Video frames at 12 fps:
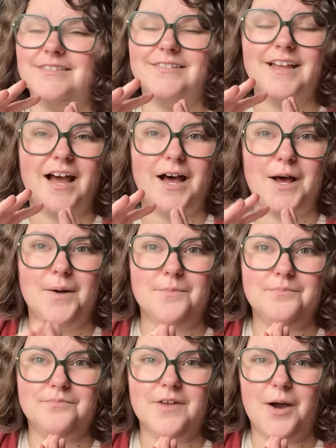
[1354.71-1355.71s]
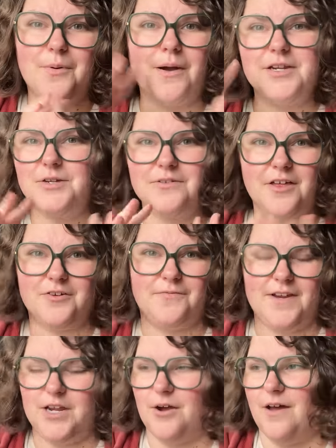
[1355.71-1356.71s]
um, I'll probably do another
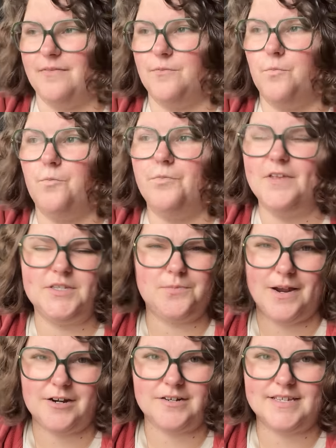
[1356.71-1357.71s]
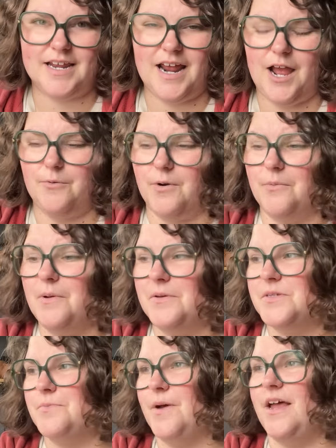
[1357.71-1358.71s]
video on the sweaters that I wear
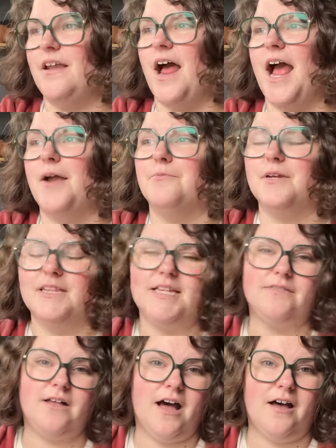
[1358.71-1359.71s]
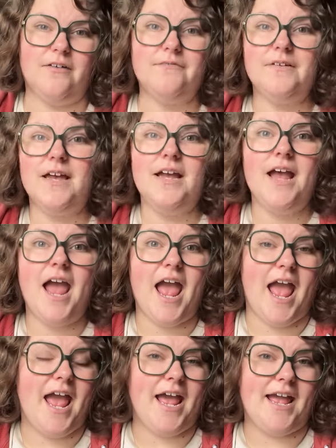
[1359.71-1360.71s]
most, but I really love
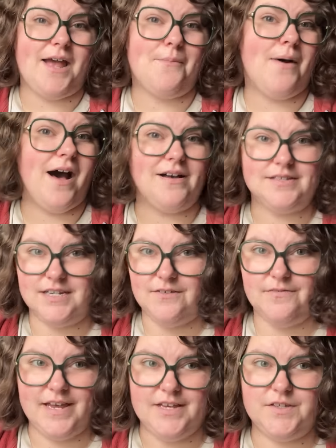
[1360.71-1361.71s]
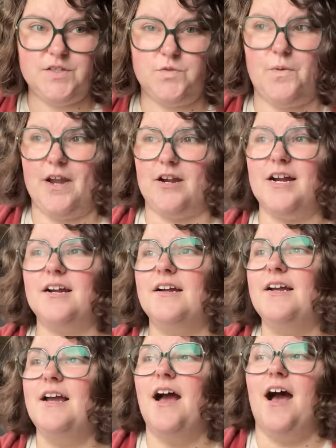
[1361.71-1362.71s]
a positive ease sweater
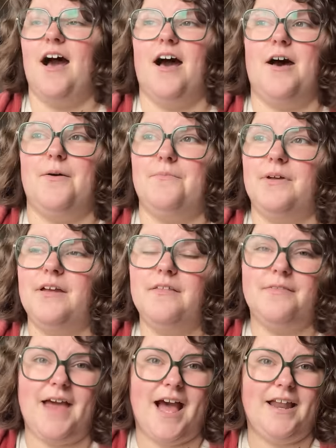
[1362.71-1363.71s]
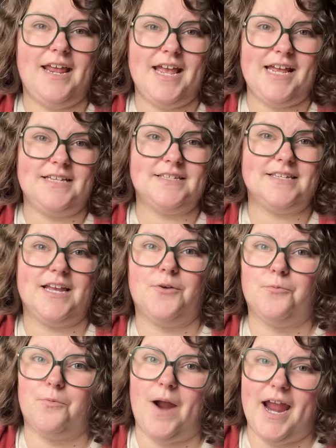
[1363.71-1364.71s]
um, that hits like
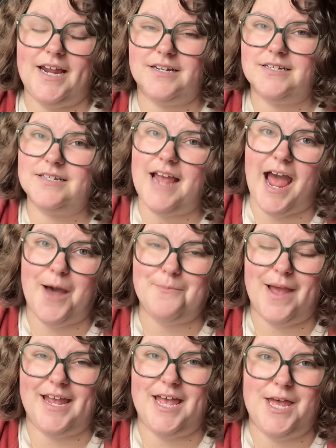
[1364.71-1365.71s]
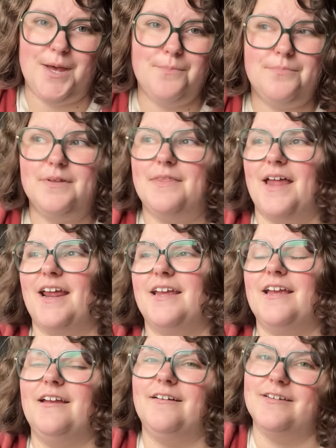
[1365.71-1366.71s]
right at my hip that I
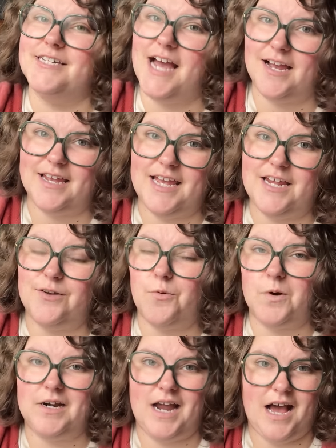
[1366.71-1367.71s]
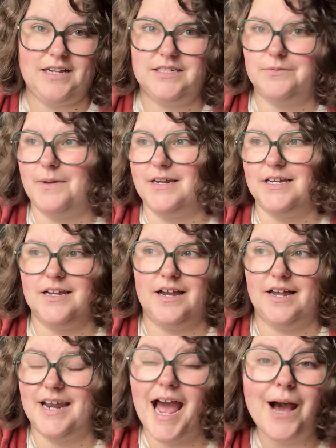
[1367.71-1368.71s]
can tuck in or not depending
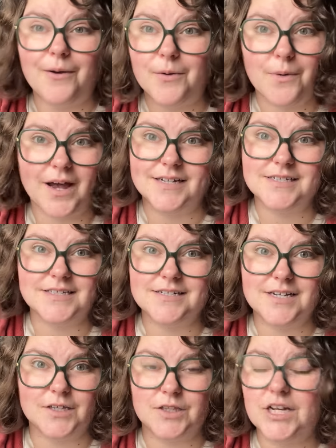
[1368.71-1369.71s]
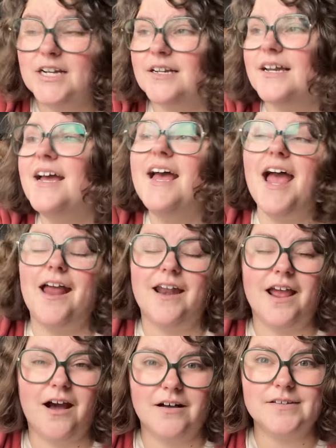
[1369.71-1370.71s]
on how I want to look. And
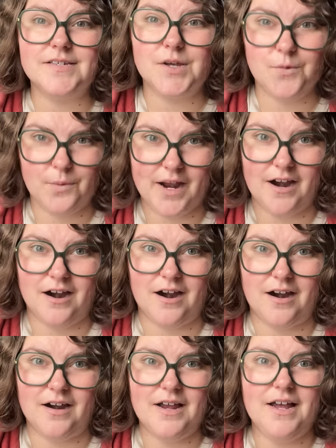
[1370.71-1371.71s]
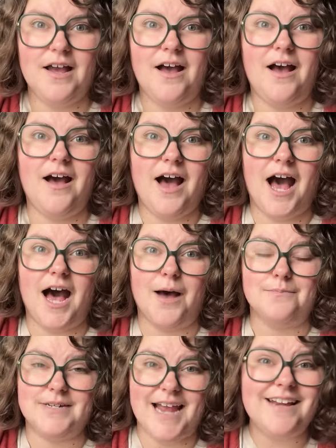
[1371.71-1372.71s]
I also wear
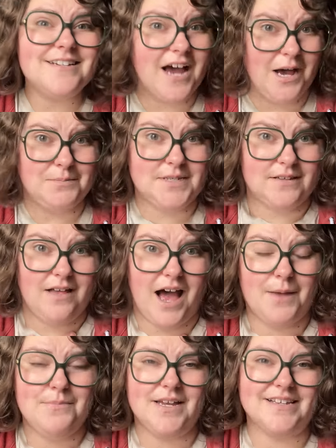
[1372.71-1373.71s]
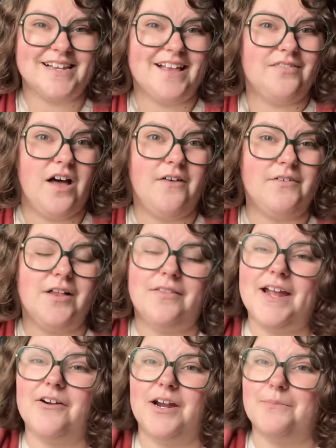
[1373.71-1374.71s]
um, tank tops a lot because I love a
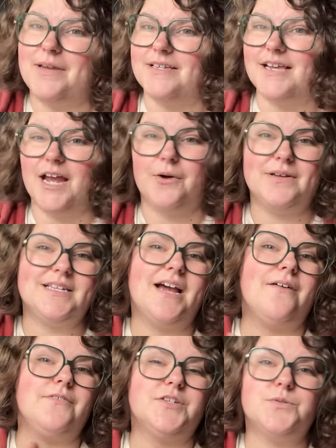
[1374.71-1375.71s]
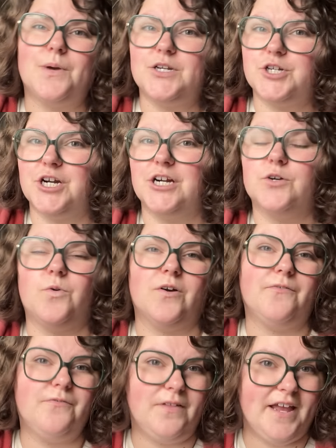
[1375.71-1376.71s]
layering piece. I always have a sweatshirt or a
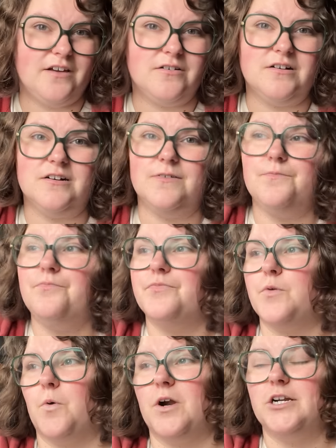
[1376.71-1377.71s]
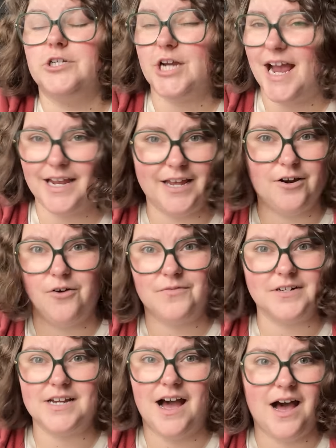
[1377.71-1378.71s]
flannel or a jacket over
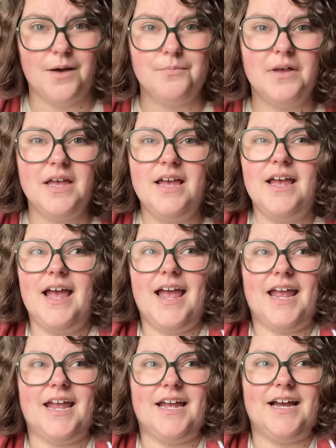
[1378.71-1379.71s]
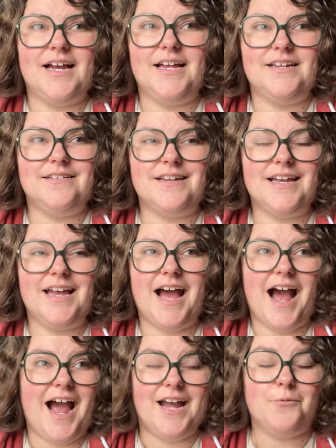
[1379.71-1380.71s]
top and
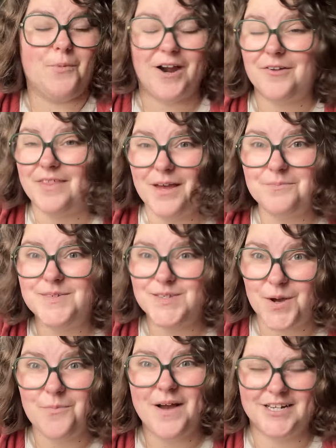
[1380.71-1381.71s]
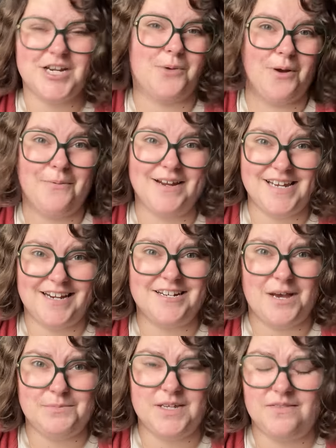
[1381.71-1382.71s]
I wear them so much. I wear my tank
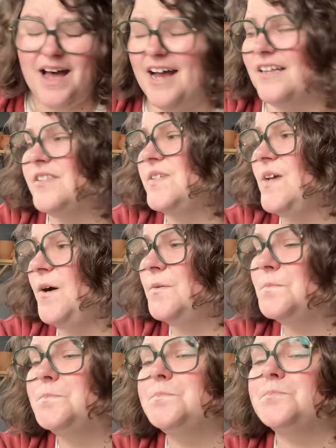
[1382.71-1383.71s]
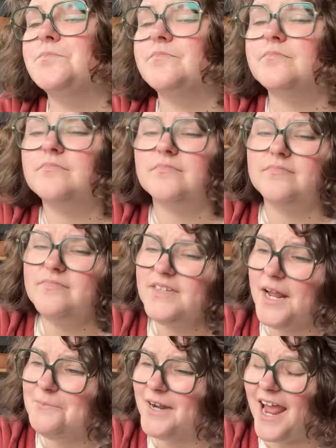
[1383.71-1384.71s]
tops a lot. So
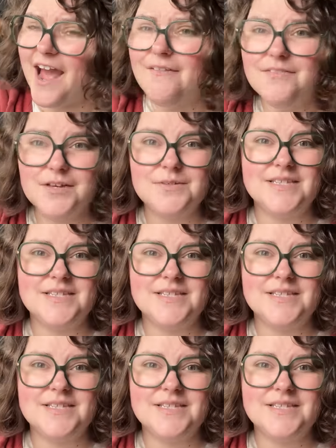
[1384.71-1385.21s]
when I have those